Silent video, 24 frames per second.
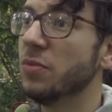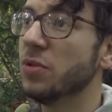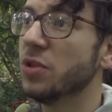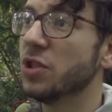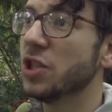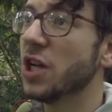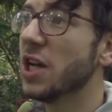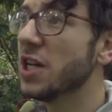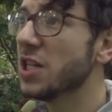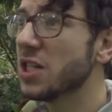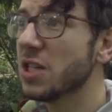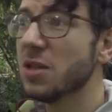
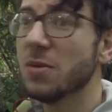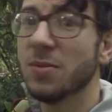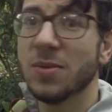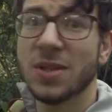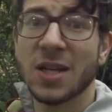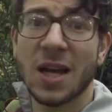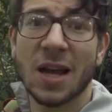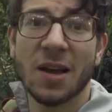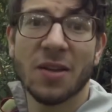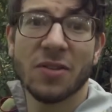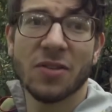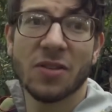chasing them
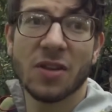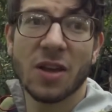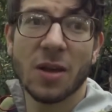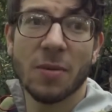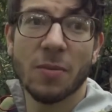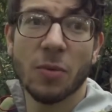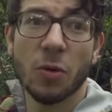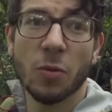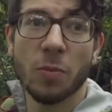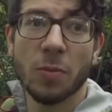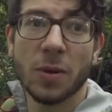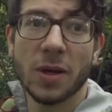down to get
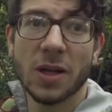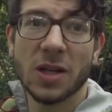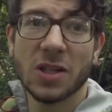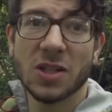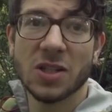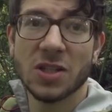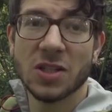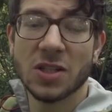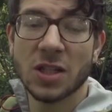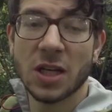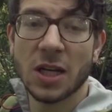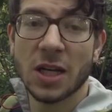more
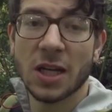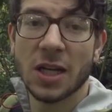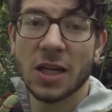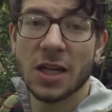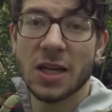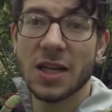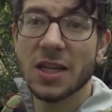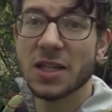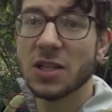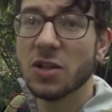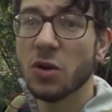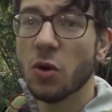pictures,
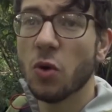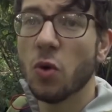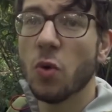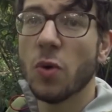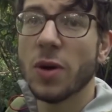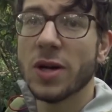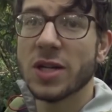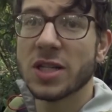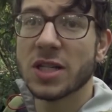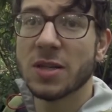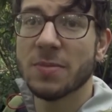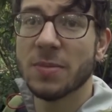isn't
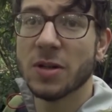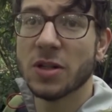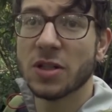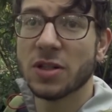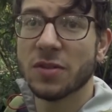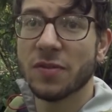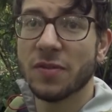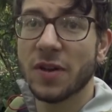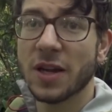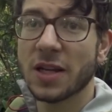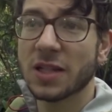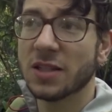always the most
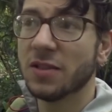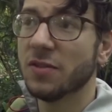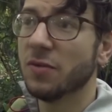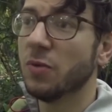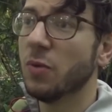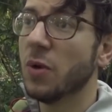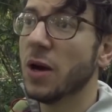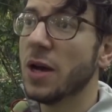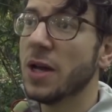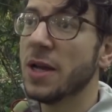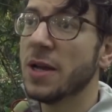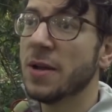effective
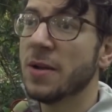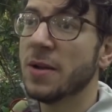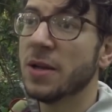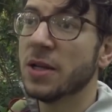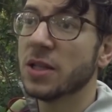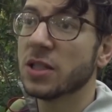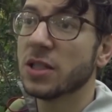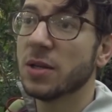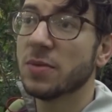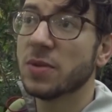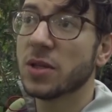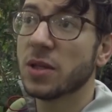way.
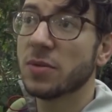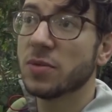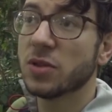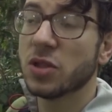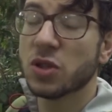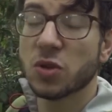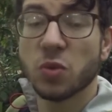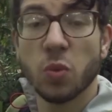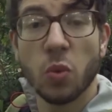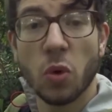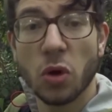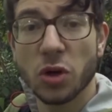Sometimes
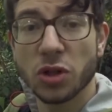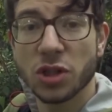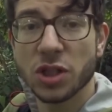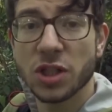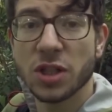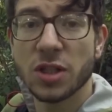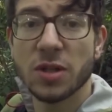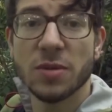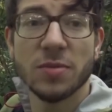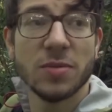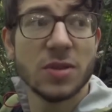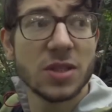just
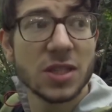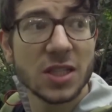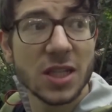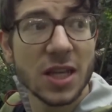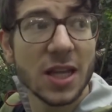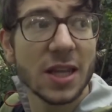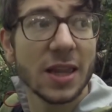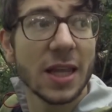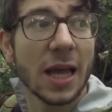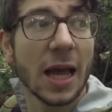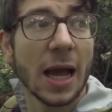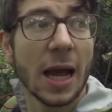watching them,
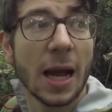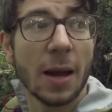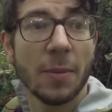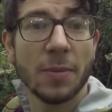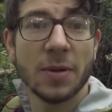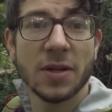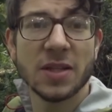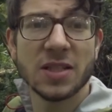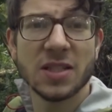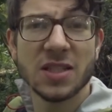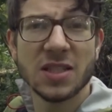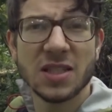seeing their
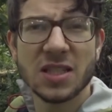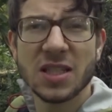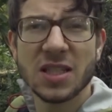habits and